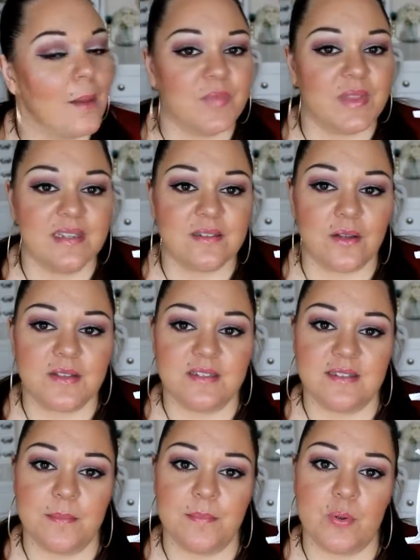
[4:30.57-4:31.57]
These are the
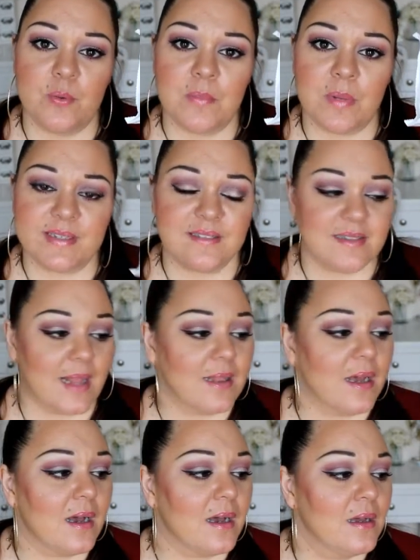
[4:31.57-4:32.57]
Simple
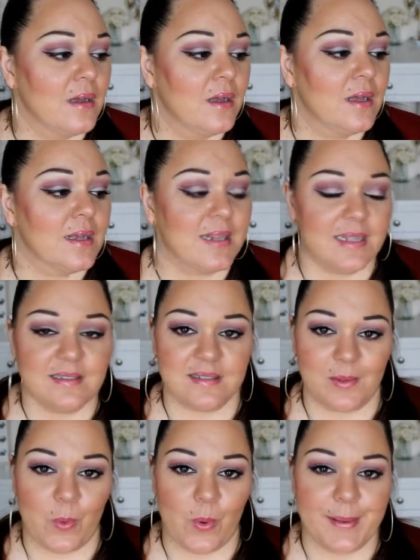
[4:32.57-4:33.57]
Micellar
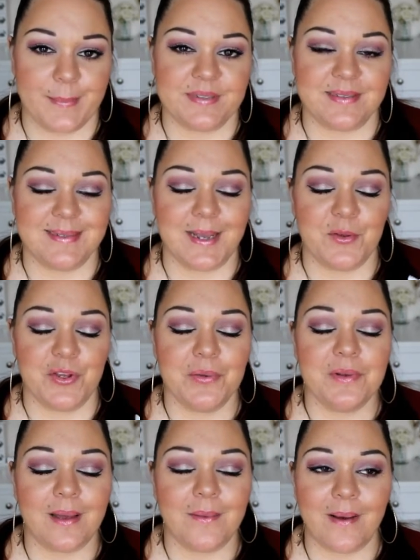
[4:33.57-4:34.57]
Cleansing Wipes. Now, you
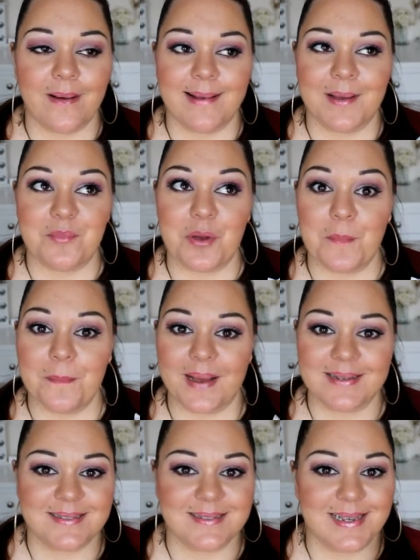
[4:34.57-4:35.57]
know I am a
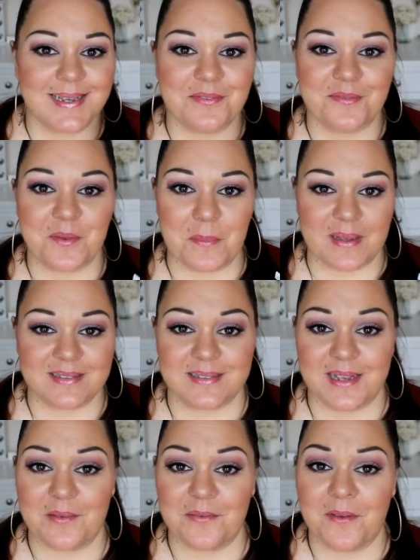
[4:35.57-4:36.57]
massive,
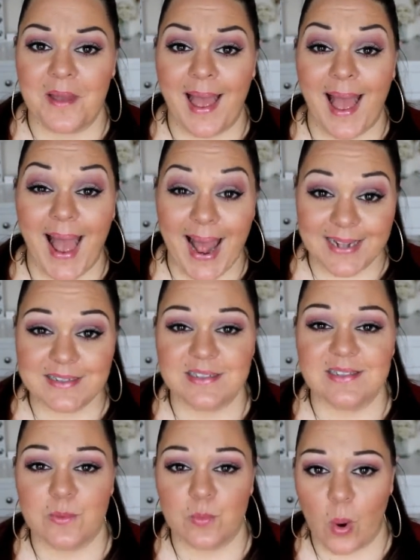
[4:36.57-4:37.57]
massive
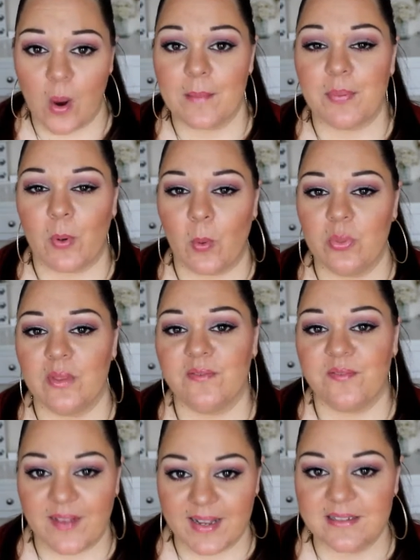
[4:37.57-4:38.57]
anti-wipe on the
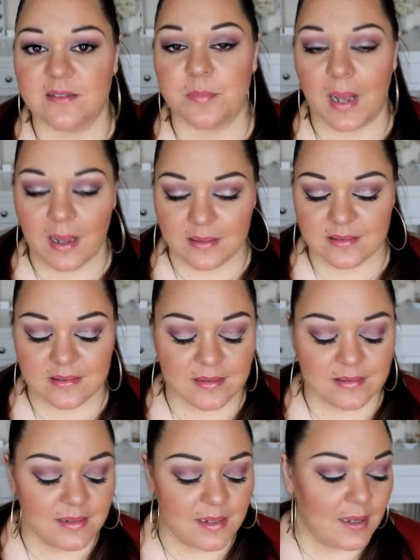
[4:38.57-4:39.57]
face
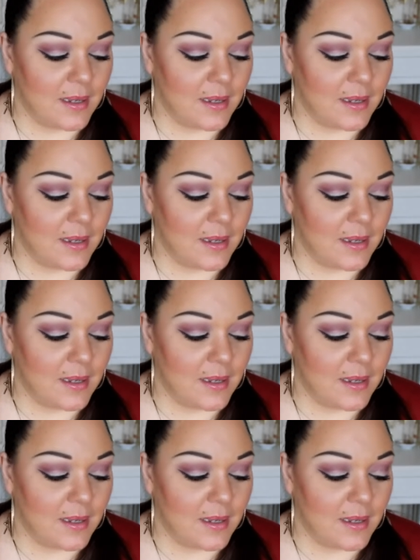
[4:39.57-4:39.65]
person.